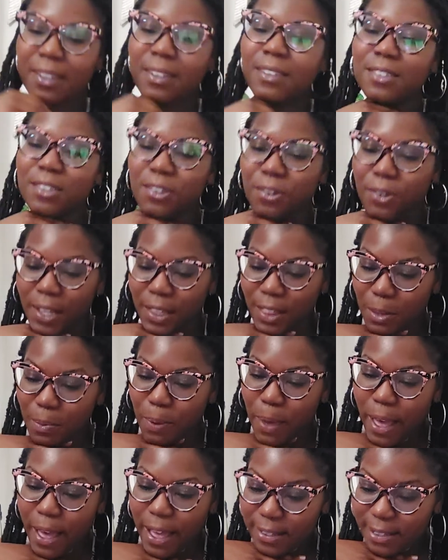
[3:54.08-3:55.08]
So in the
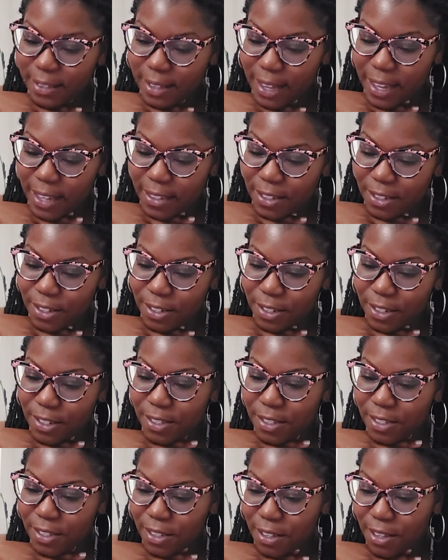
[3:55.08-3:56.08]
past, cancers,
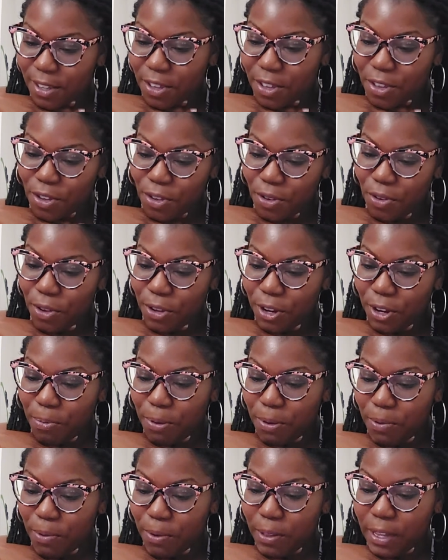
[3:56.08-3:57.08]
you could have
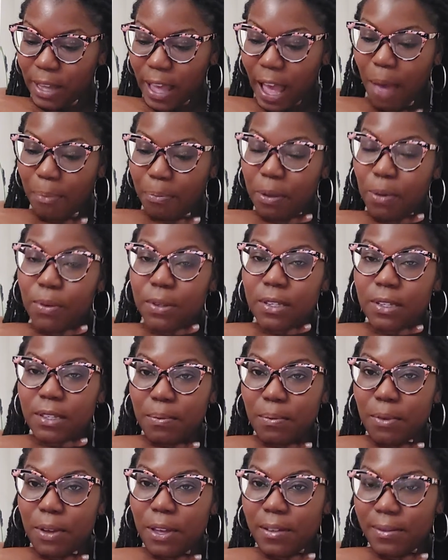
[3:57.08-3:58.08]
been really happy with
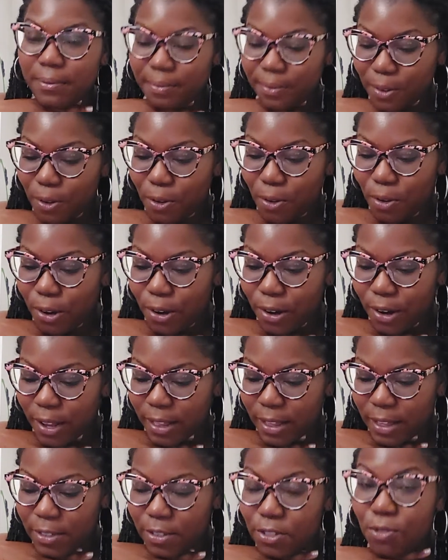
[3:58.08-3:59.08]
someone, or at
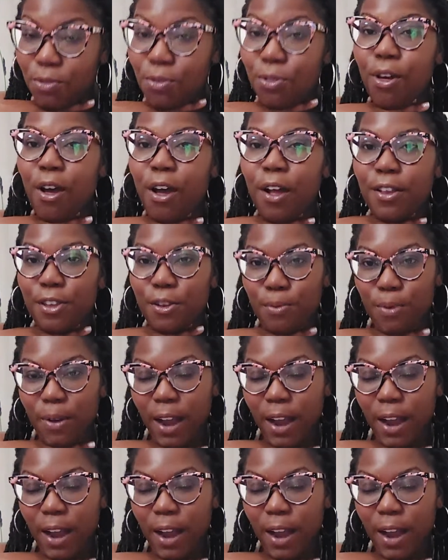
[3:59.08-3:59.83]
least you thought you were